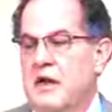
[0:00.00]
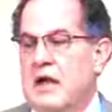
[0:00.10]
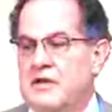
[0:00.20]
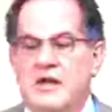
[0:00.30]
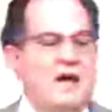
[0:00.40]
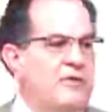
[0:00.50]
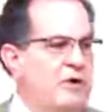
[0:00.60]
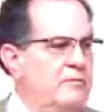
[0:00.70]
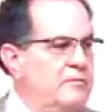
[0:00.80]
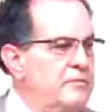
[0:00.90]
like the
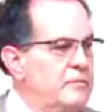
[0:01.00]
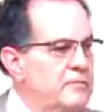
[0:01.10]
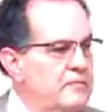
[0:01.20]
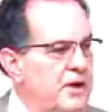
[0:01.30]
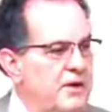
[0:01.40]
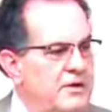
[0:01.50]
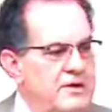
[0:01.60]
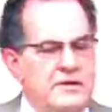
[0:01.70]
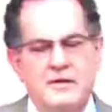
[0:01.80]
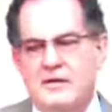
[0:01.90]
devil.
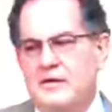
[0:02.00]
Well,